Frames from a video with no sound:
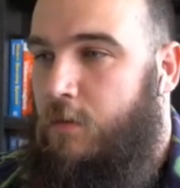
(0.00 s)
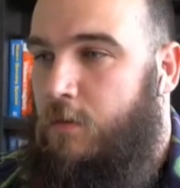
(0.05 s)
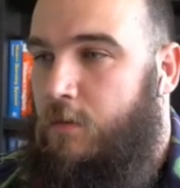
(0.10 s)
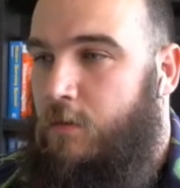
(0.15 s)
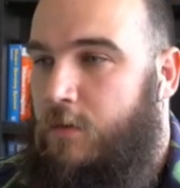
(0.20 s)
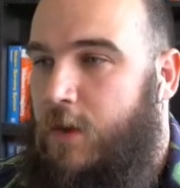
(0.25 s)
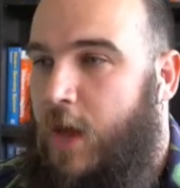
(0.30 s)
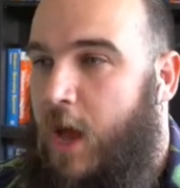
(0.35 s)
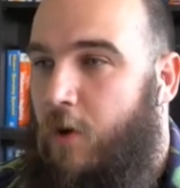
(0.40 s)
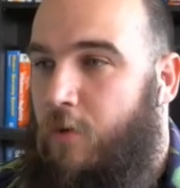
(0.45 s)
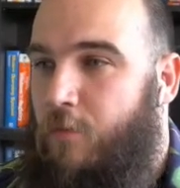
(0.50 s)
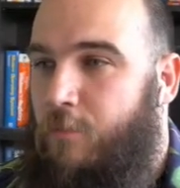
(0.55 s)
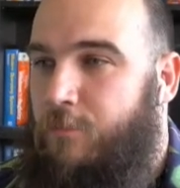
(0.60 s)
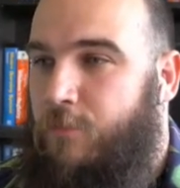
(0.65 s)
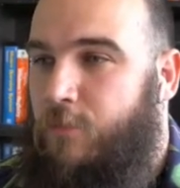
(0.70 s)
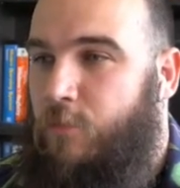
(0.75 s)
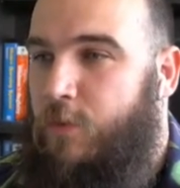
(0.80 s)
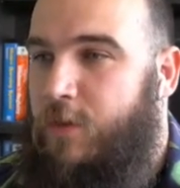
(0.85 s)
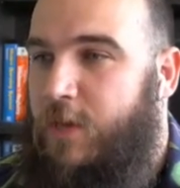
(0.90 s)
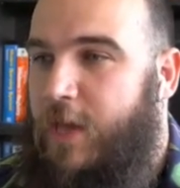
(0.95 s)
Now
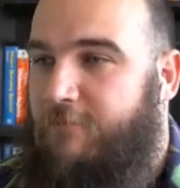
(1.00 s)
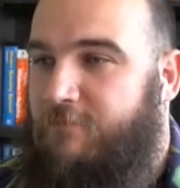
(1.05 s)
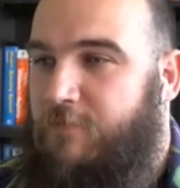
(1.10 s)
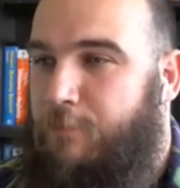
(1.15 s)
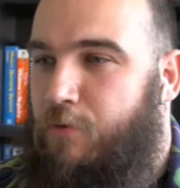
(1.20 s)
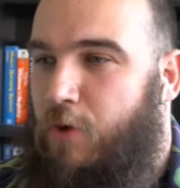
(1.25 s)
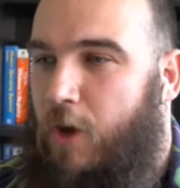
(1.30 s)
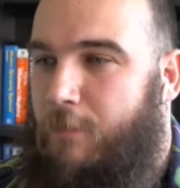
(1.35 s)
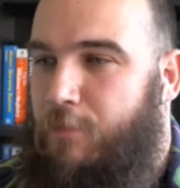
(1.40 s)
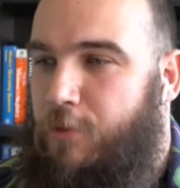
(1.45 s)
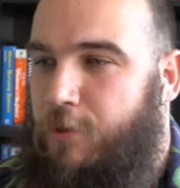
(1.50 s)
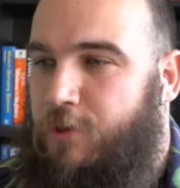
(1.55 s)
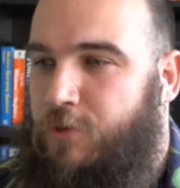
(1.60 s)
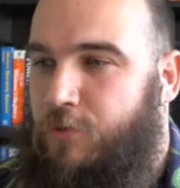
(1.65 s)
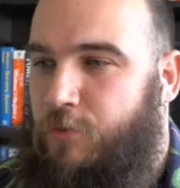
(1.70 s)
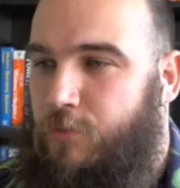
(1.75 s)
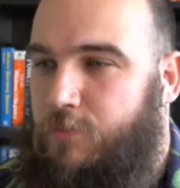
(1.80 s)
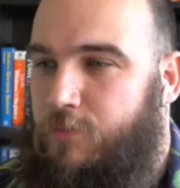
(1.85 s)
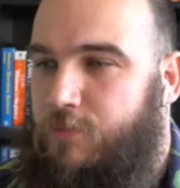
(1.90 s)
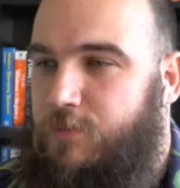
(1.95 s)
we have the proper
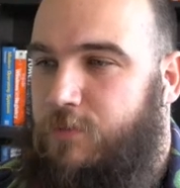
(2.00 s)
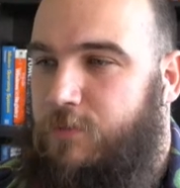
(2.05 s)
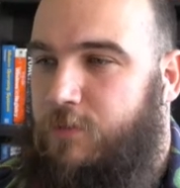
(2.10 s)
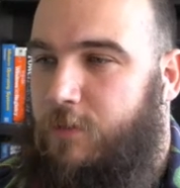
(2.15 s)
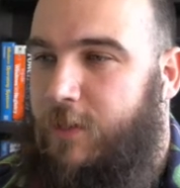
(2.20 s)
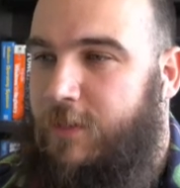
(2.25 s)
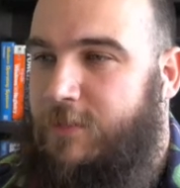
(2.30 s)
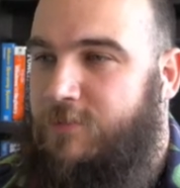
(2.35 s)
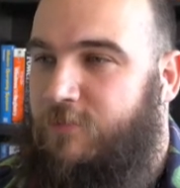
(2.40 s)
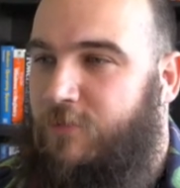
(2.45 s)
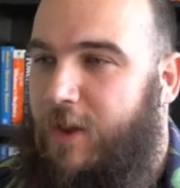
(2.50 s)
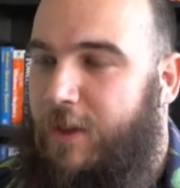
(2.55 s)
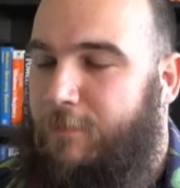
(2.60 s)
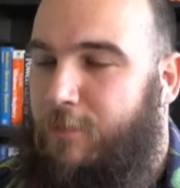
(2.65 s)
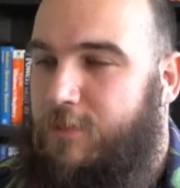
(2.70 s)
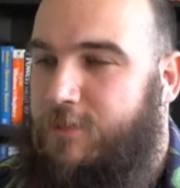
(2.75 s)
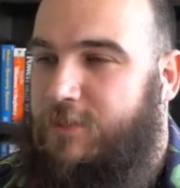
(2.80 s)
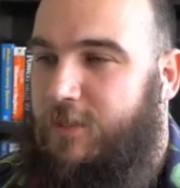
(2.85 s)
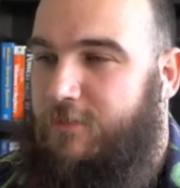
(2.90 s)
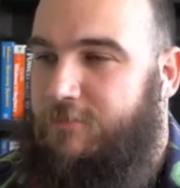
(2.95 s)
tools. Let's grab
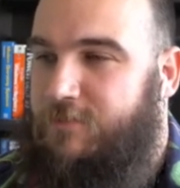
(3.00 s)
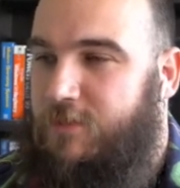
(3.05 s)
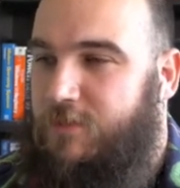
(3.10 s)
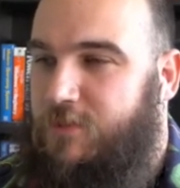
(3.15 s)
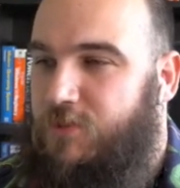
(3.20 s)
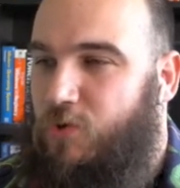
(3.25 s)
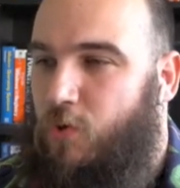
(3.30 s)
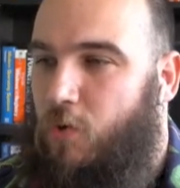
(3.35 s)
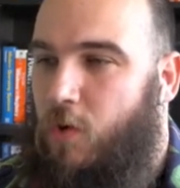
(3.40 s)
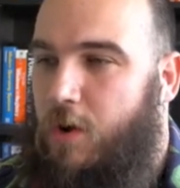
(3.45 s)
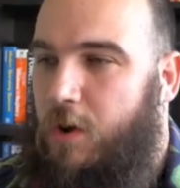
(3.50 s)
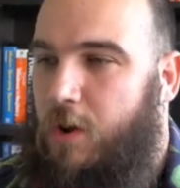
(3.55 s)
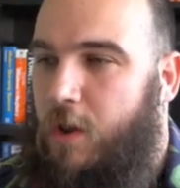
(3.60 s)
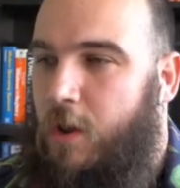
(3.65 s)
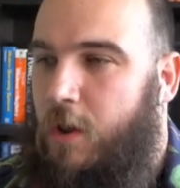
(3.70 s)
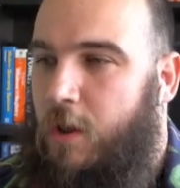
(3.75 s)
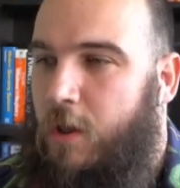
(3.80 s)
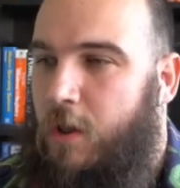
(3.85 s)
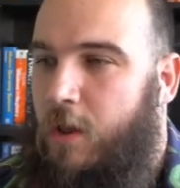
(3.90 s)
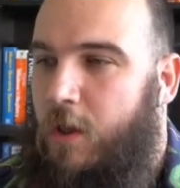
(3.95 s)
ourselves a sword
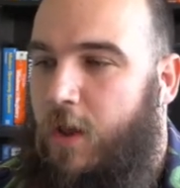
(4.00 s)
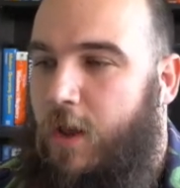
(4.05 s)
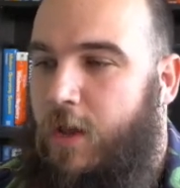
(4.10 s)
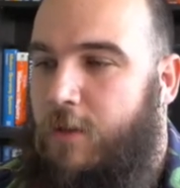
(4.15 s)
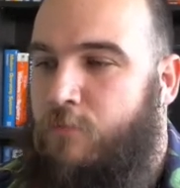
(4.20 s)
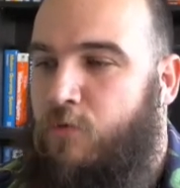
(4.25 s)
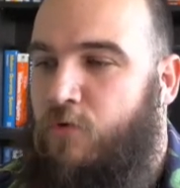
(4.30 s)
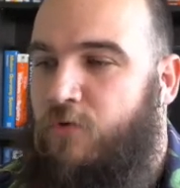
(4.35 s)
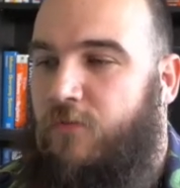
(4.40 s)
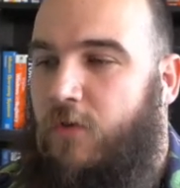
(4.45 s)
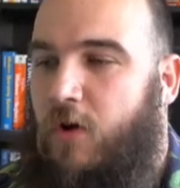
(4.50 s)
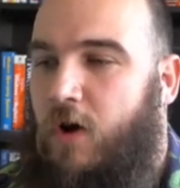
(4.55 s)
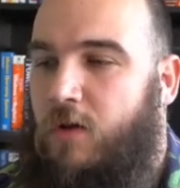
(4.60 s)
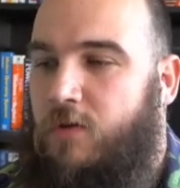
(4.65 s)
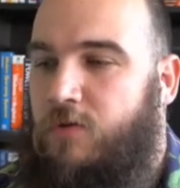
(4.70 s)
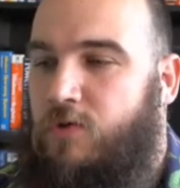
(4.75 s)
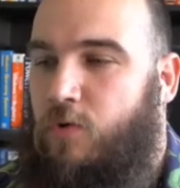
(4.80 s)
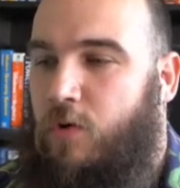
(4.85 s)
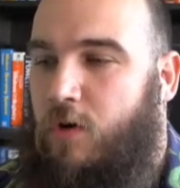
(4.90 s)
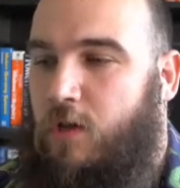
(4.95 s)
and move
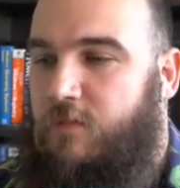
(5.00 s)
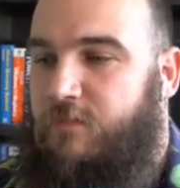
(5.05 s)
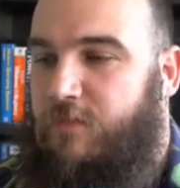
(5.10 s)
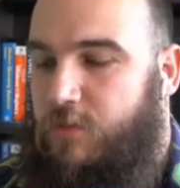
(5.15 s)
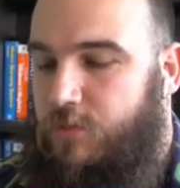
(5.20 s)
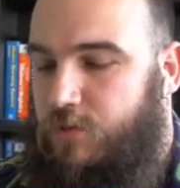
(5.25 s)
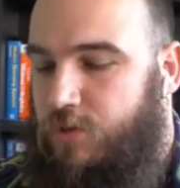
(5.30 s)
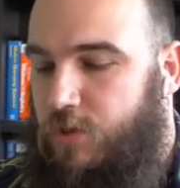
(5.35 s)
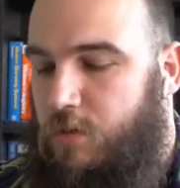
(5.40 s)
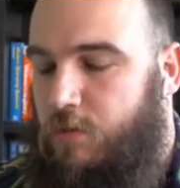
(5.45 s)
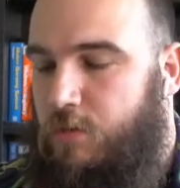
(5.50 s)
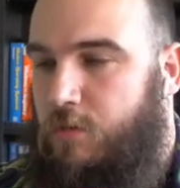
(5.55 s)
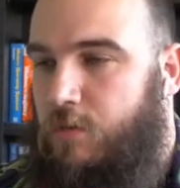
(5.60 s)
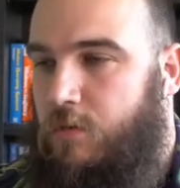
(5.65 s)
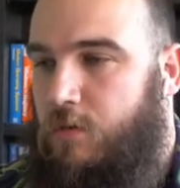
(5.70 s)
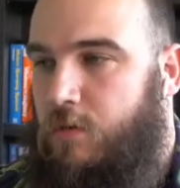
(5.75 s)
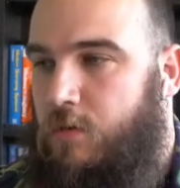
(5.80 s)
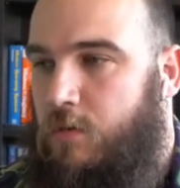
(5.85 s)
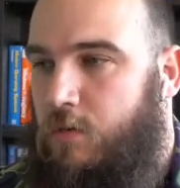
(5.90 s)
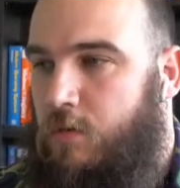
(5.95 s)
on to our adventure.
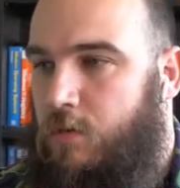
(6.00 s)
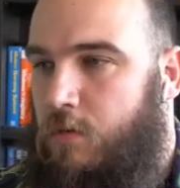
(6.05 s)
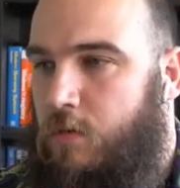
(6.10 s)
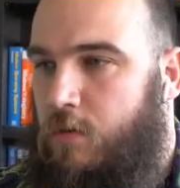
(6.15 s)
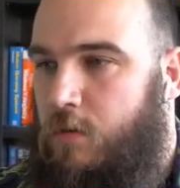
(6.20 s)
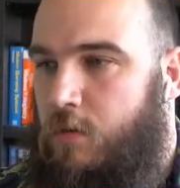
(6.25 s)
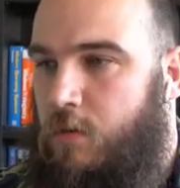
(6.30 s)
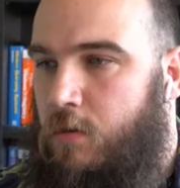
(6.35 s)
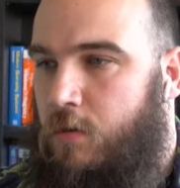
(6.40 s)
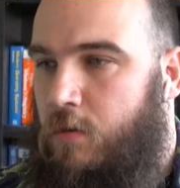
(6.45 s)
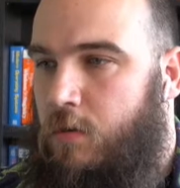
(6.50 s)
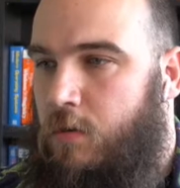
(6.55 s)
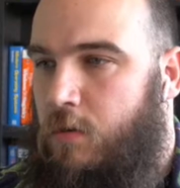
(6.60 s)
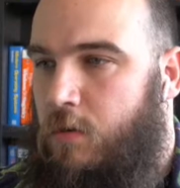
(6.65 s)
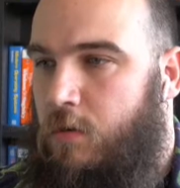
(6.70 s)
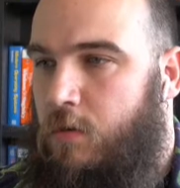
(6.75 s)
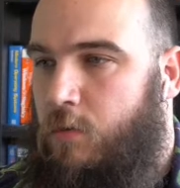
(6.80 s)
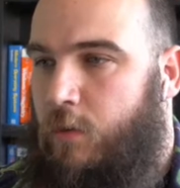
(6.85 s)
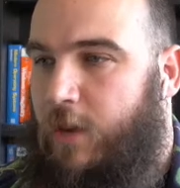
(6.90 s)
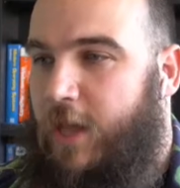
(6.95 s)

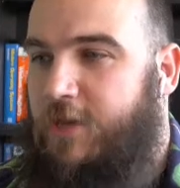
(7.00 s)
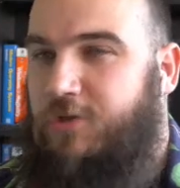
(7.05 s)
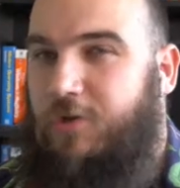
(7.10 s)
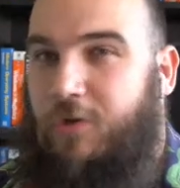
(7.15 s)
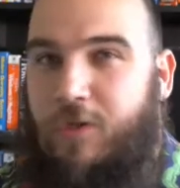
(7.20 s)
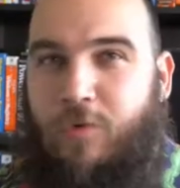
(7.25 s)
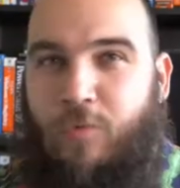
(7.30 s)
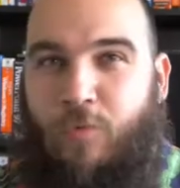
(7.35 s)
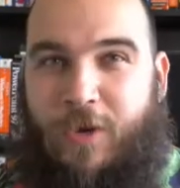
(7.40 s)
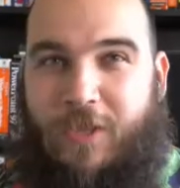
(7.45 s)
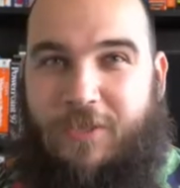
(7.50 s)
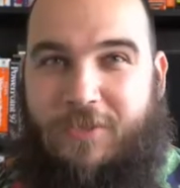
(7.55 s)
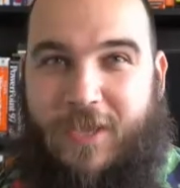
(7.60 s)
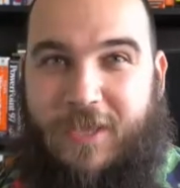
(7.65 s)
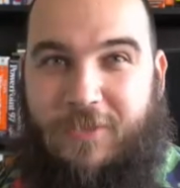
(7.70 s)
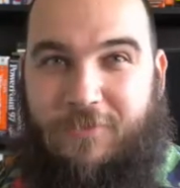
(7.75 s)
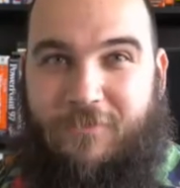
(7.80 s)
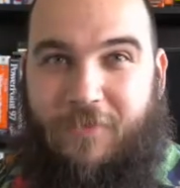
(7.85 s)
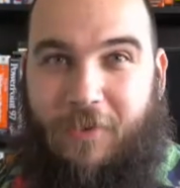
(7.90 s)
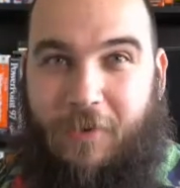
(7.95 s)
Well, actually, we're at the
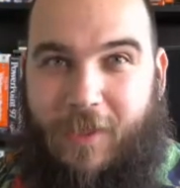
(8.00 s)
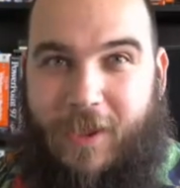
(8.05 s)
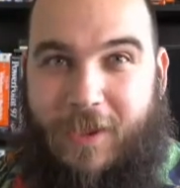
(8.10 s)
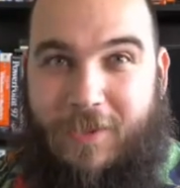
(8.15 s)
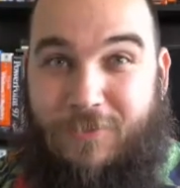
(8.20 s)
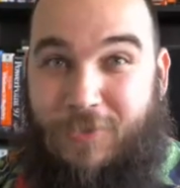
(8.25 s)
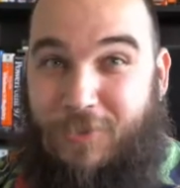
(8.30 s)
end of the line.